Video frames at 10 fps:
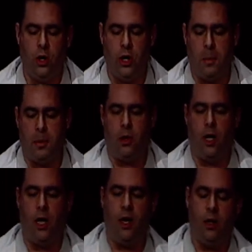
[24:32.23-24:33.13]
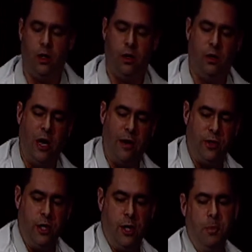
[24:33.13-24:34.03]
the upper left
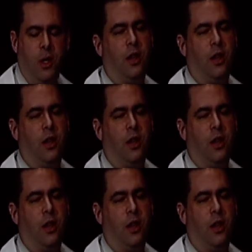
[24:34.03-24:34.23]
here,